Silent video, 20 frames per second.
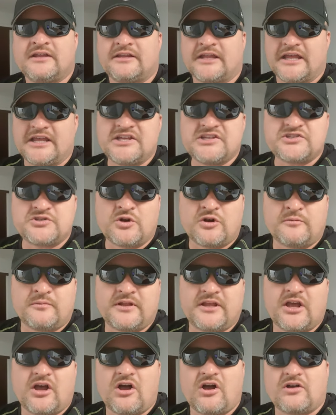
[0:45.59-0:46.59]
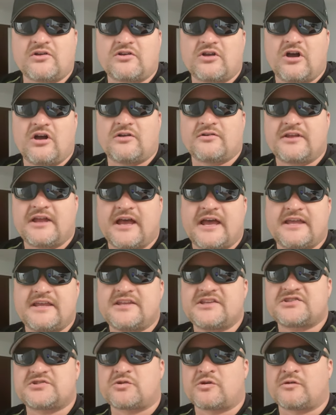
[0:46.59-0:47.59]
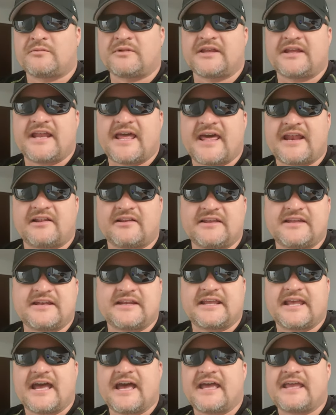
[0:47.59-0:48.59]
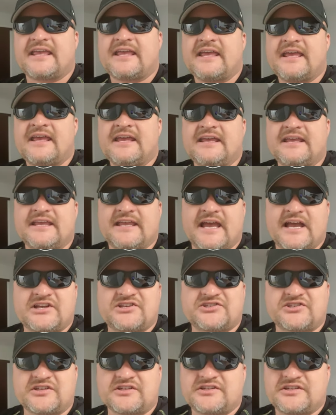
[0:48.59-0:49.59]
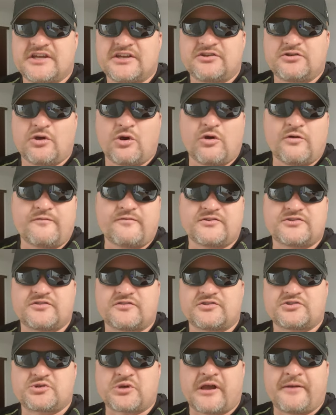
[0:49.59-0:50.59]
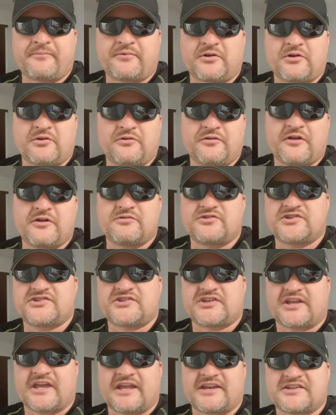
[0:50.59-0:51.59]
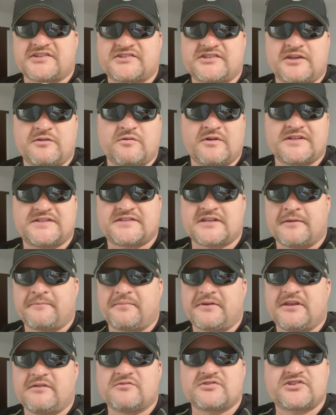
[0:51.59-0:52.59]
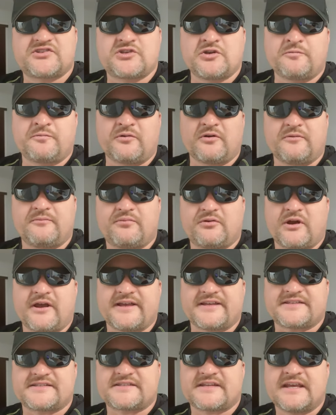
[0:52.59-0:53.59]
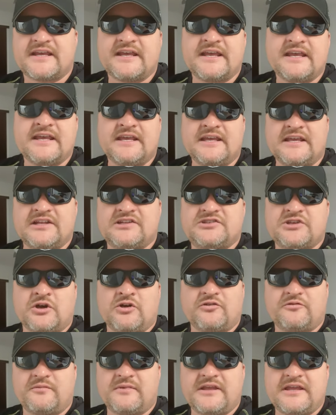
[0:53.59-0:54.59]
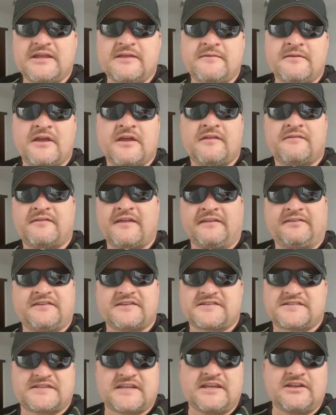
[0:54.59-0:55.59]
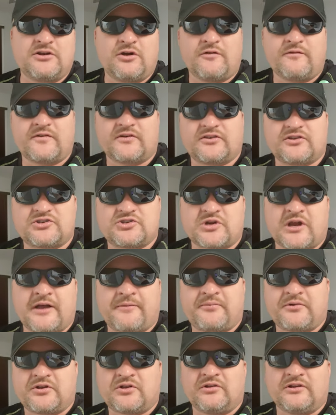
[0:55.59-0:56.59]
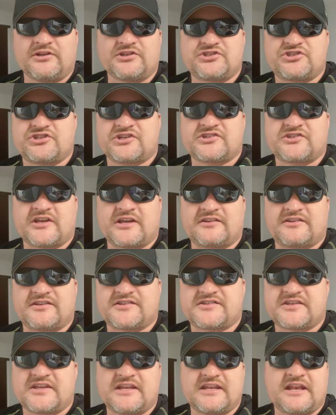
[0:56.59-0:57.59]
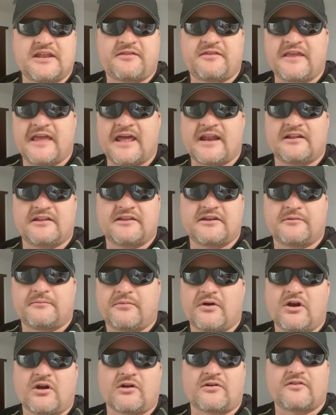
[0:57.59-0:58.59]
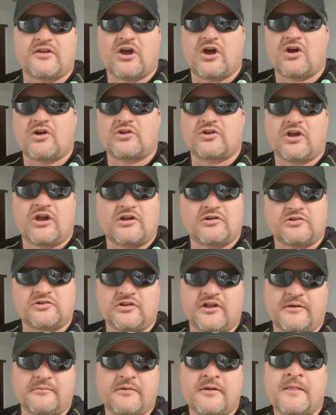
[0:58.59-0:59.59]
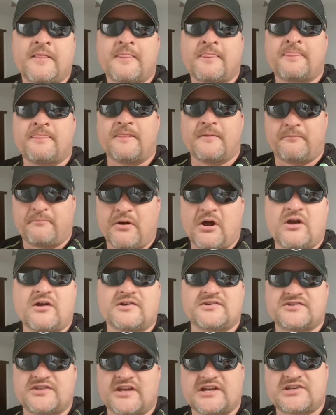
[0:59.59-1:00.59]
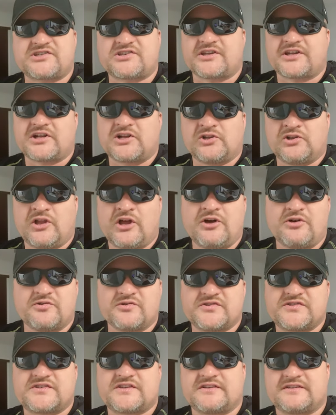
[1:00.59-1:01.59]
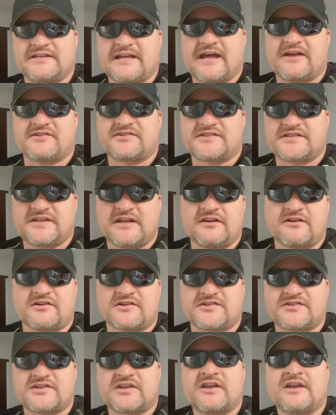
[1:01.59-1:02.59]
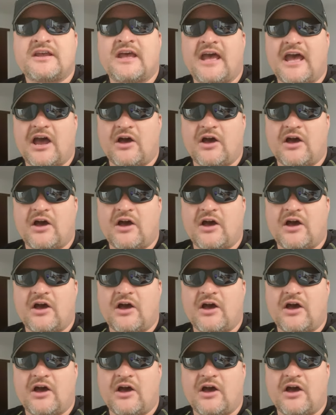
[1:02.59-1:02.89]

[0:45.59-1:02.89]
Now he's normally a Hong Kong guy. He's normally an Adelita guy. He actually did go over to the tropical though, just to kind of see what's up, and he was super impressed. He told me that the scene over at the Tropical is just like the scene at the Adelita Bar or the Hong Kong Club. The bar is actually closed downstairs.